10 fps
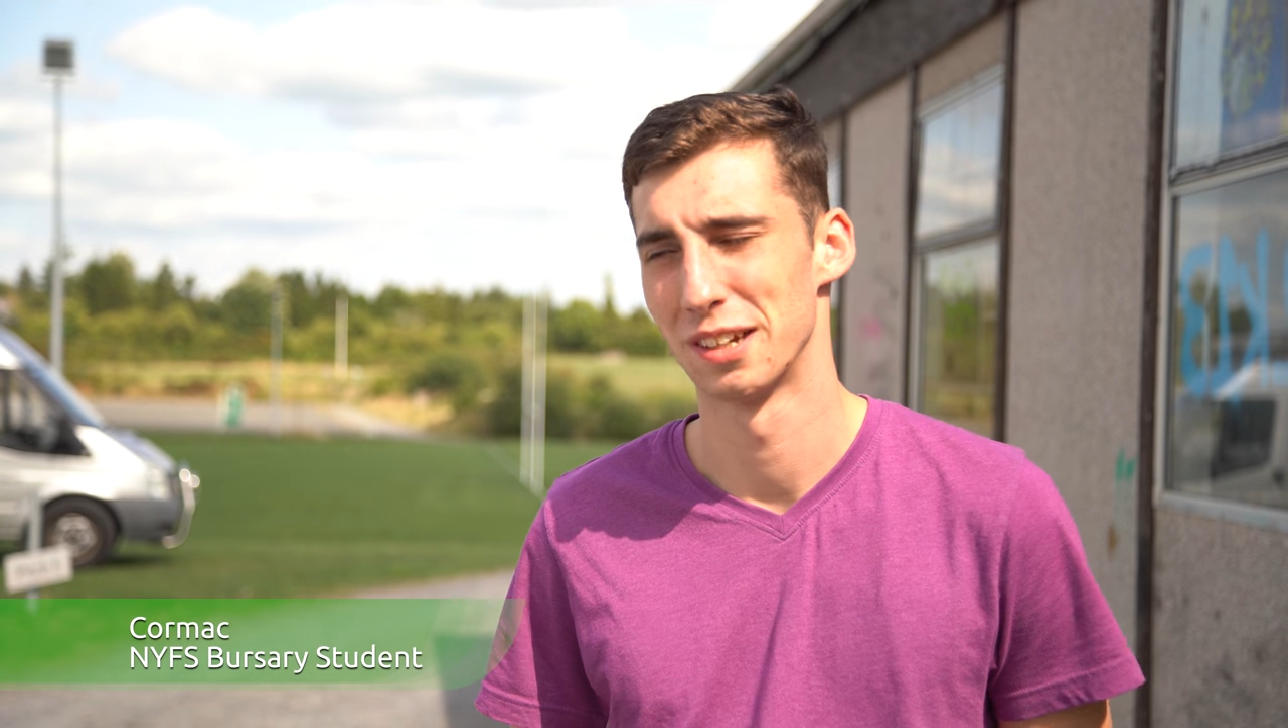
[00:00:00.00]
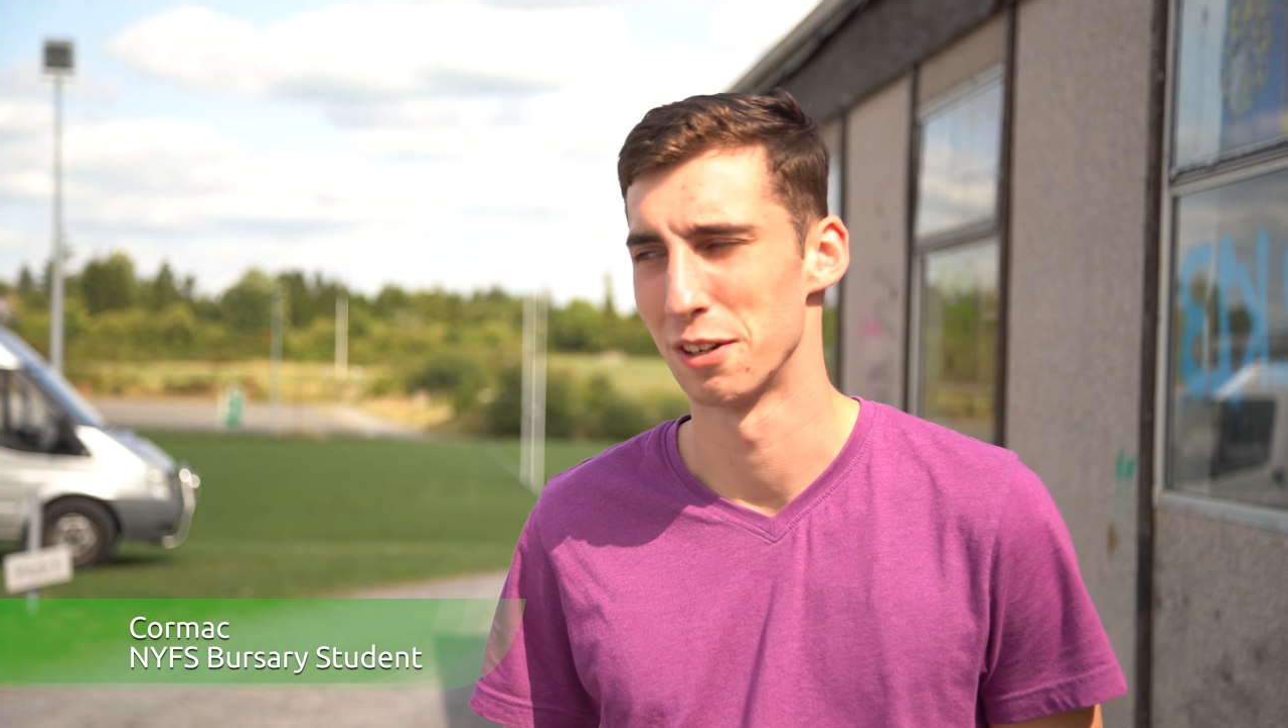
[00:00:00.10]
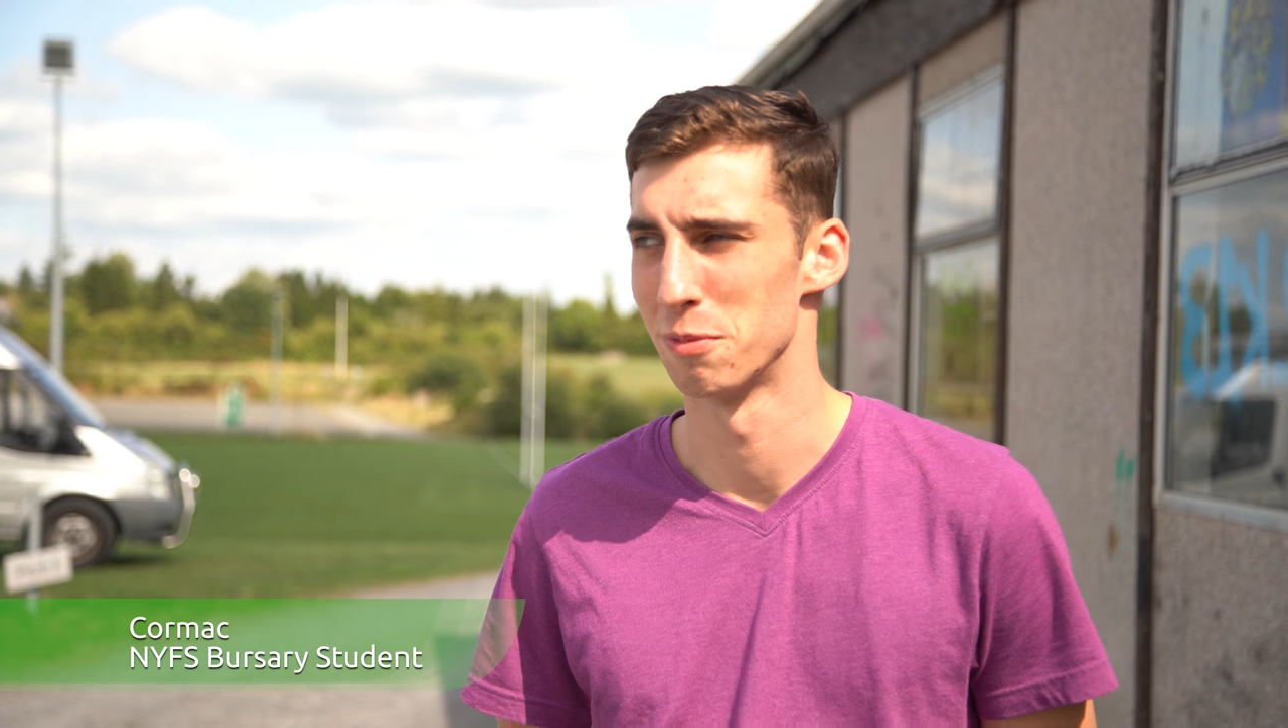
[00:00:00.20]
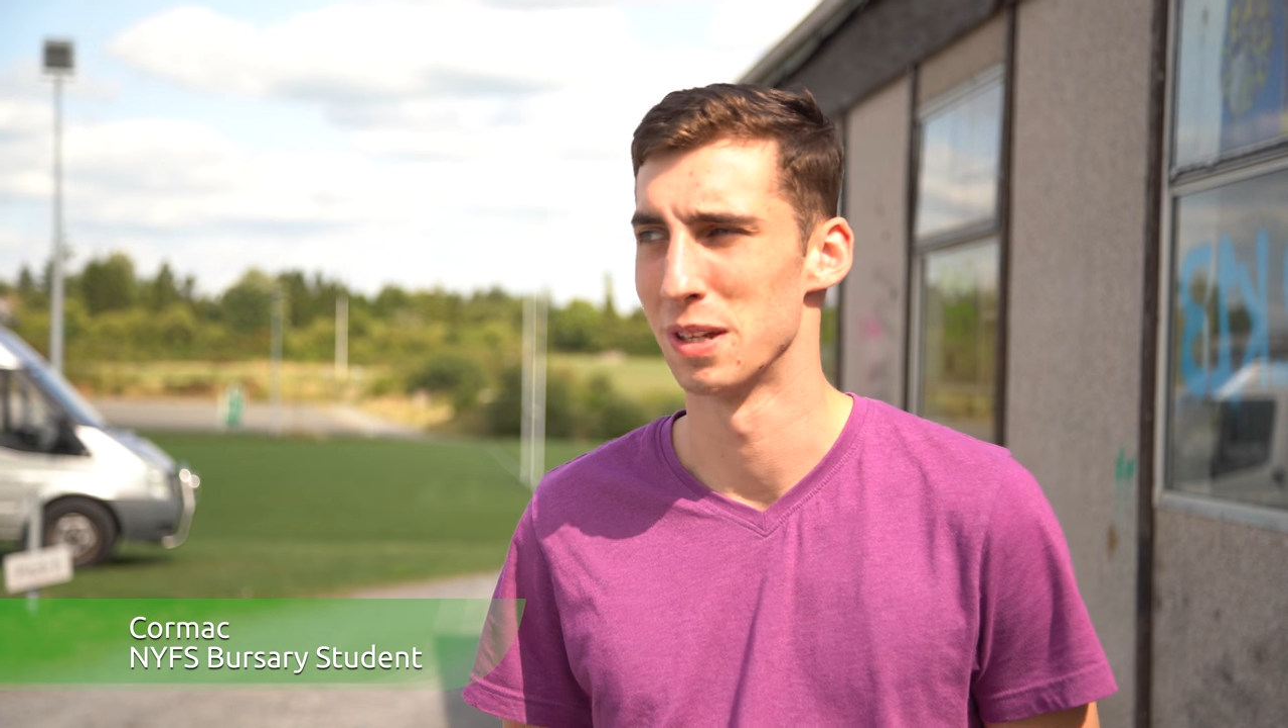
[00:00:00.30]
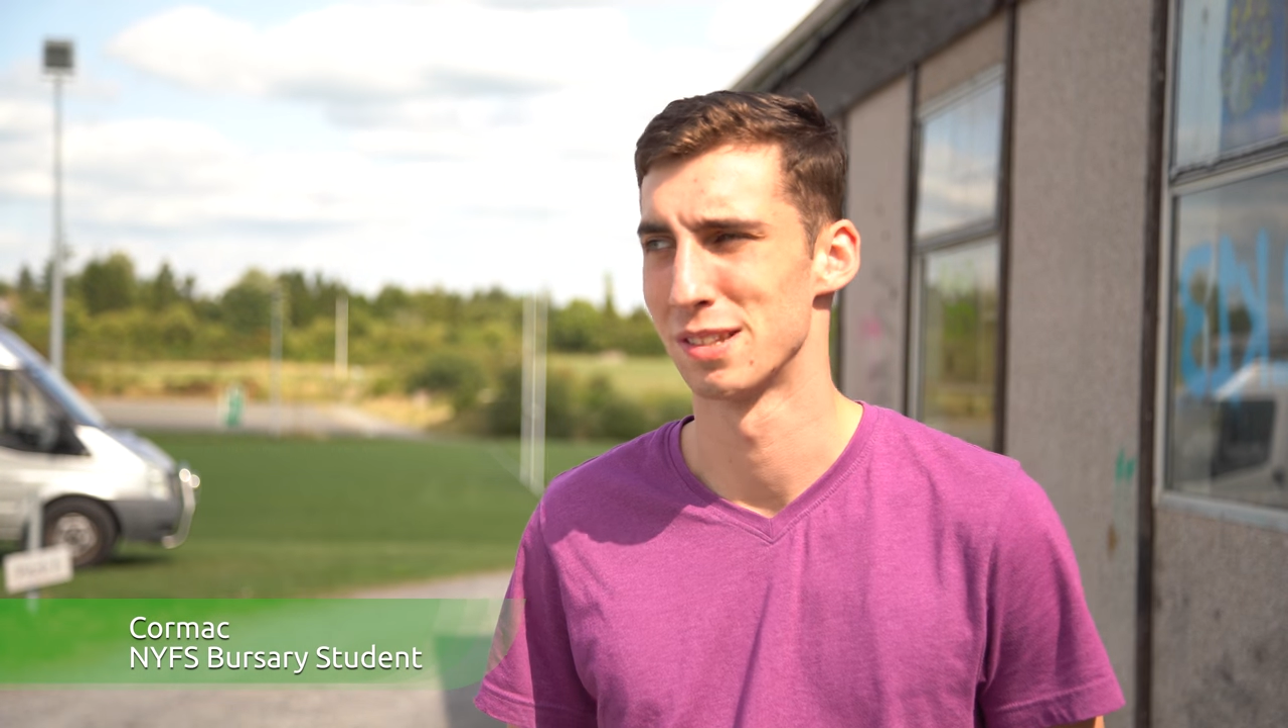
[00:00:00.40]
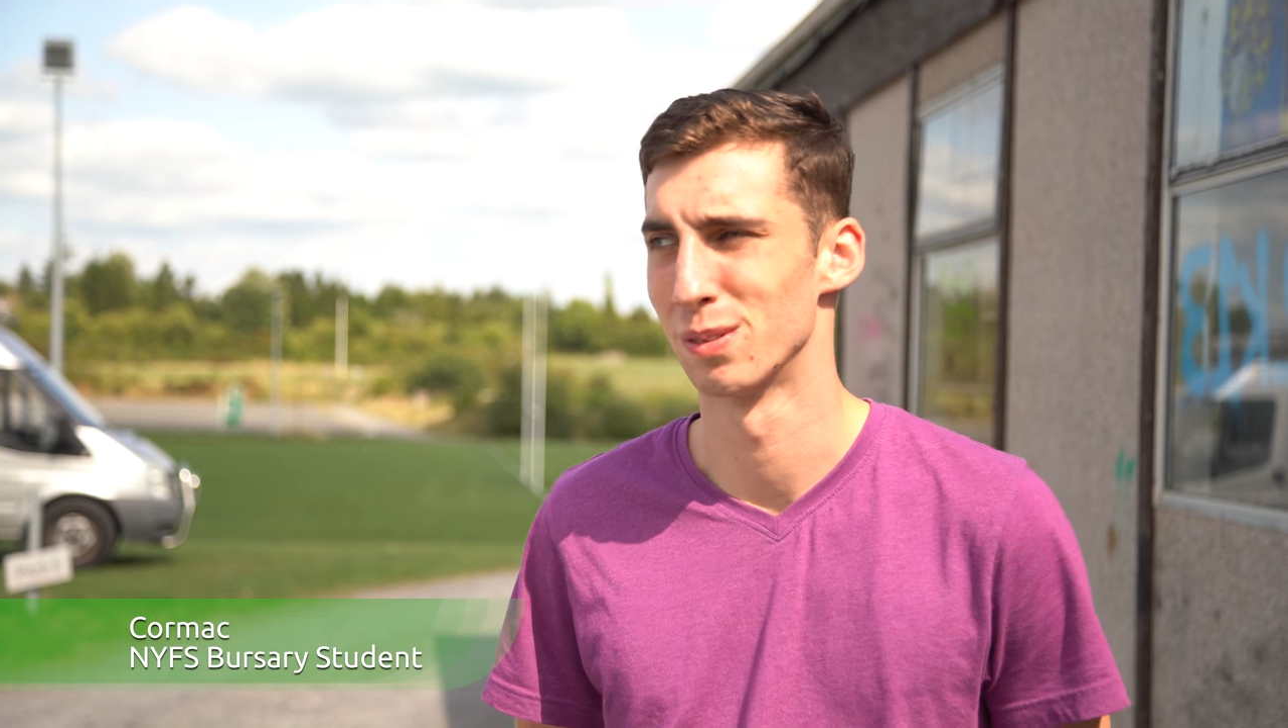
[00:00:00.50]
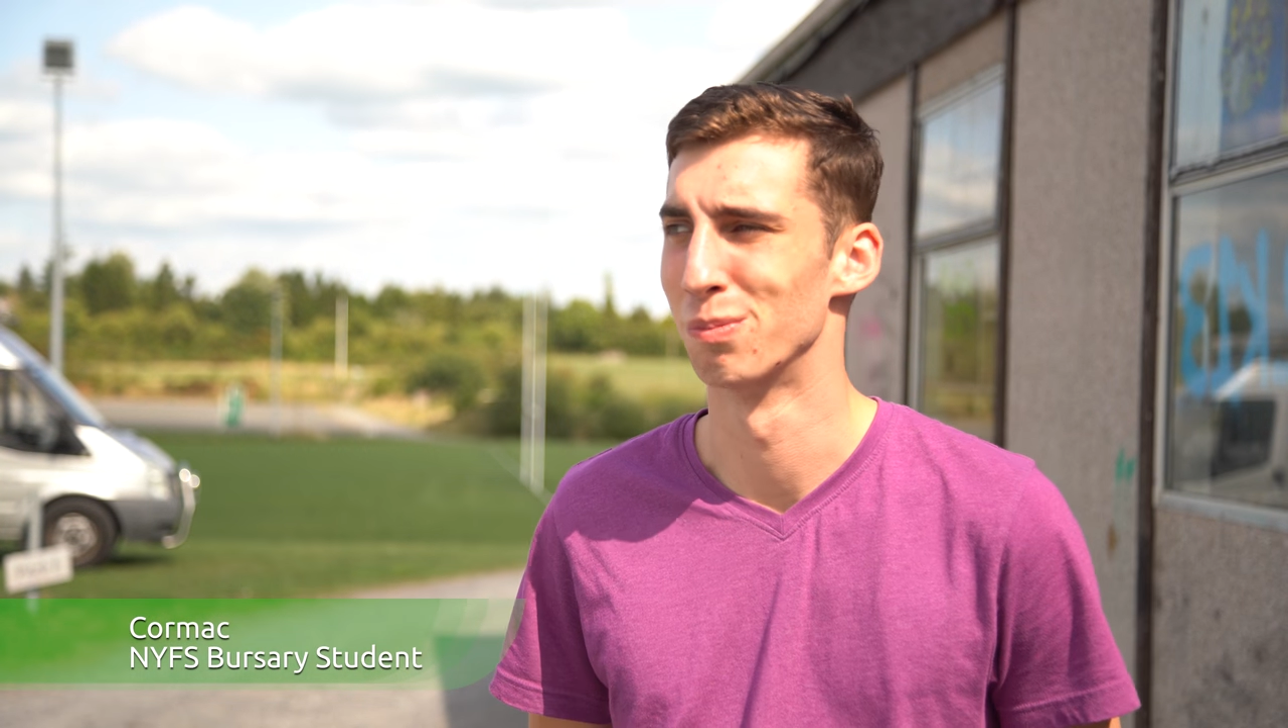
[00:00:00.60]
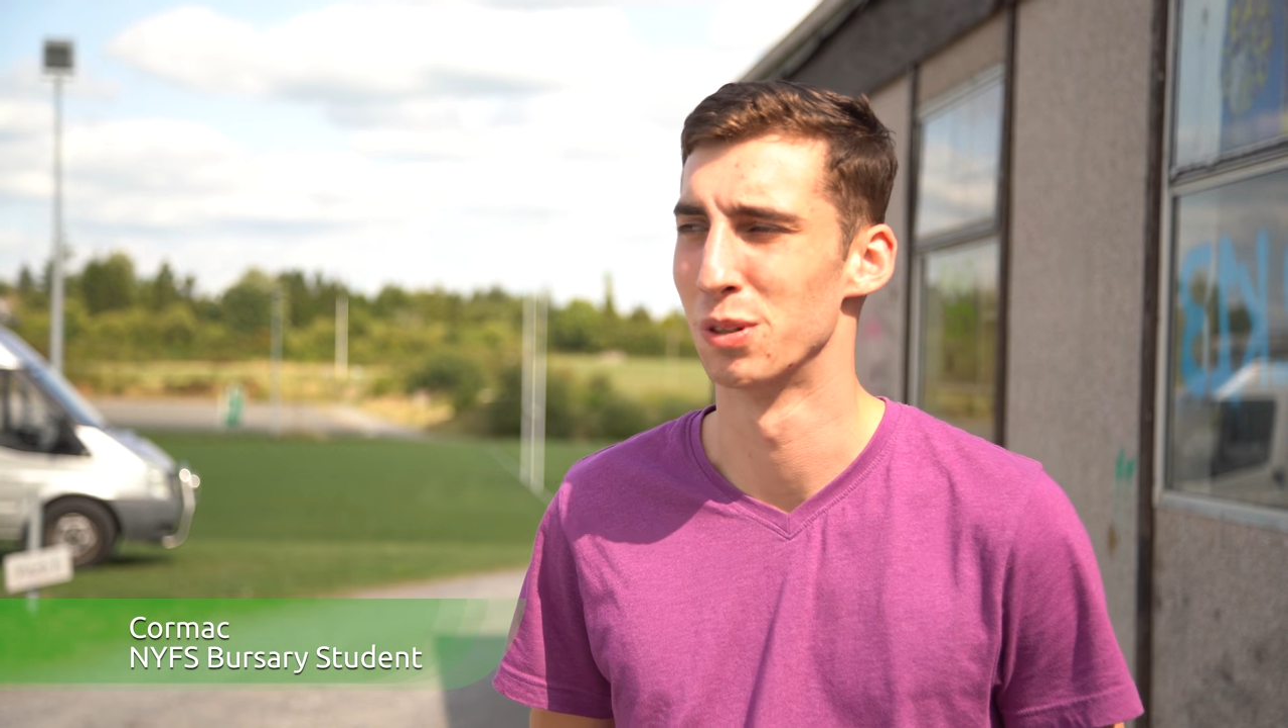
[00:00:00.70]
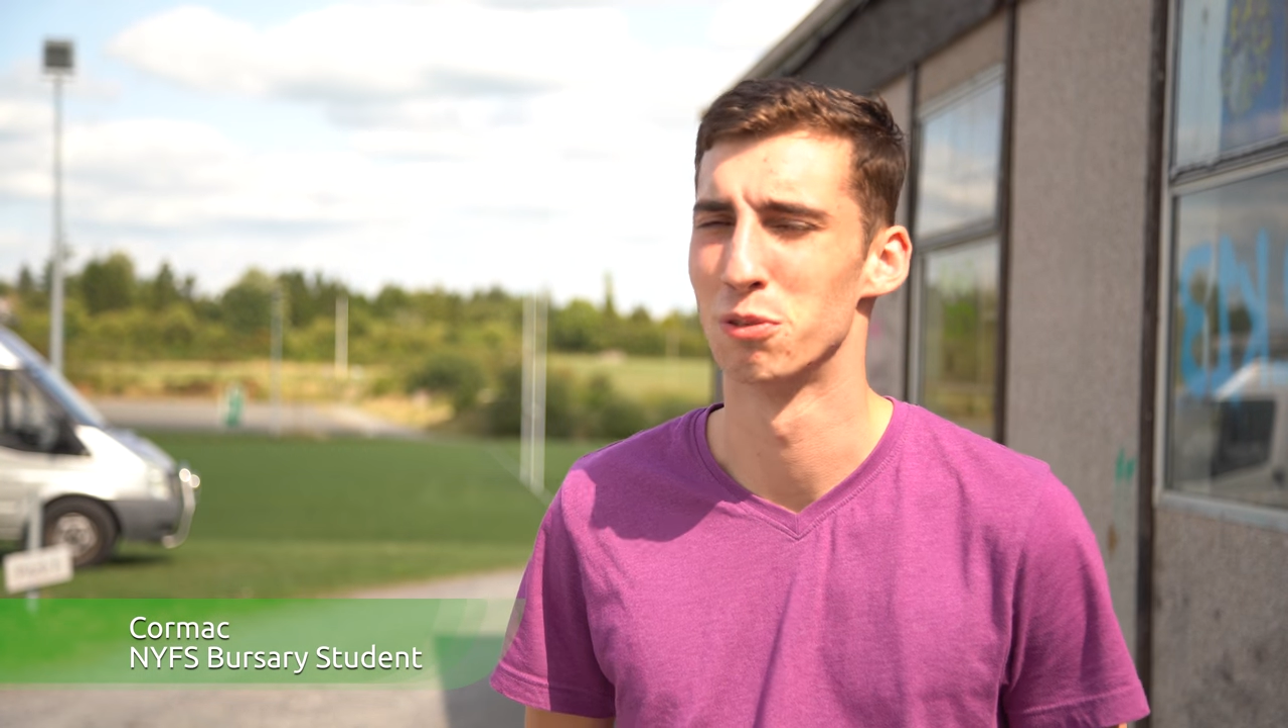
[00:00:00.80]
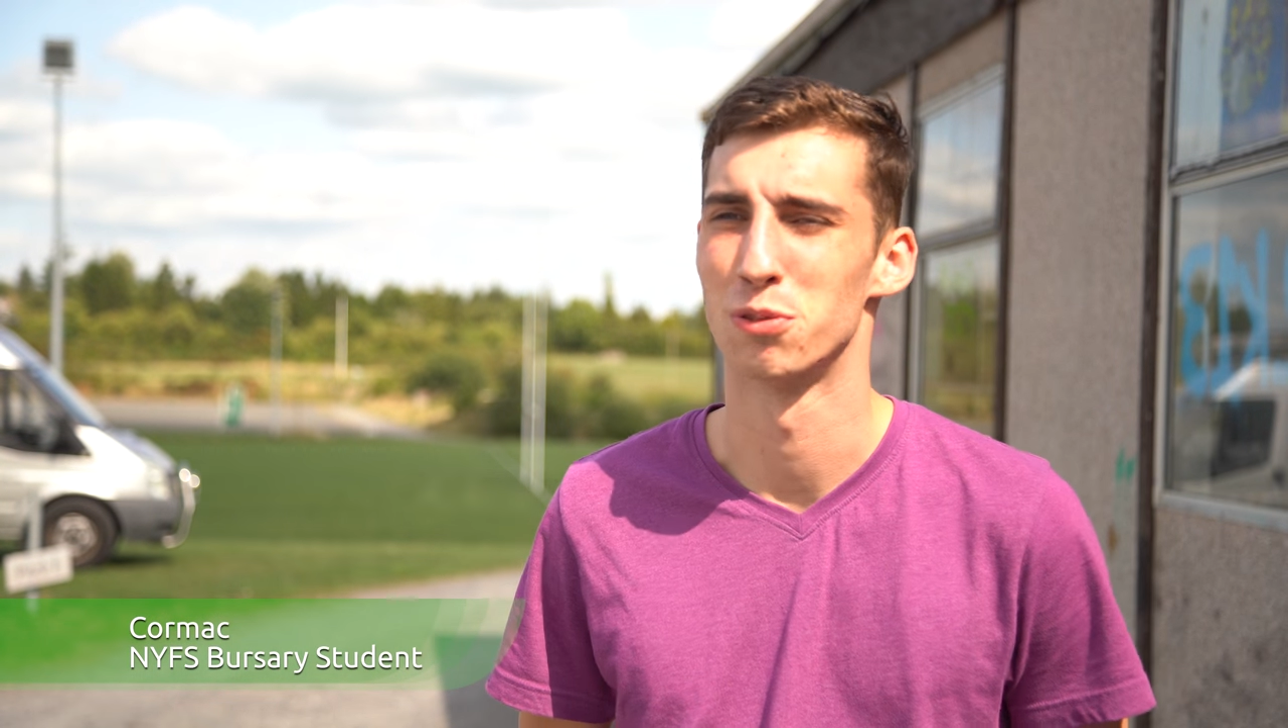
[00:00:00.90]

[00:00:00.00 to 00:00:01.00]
I've made some new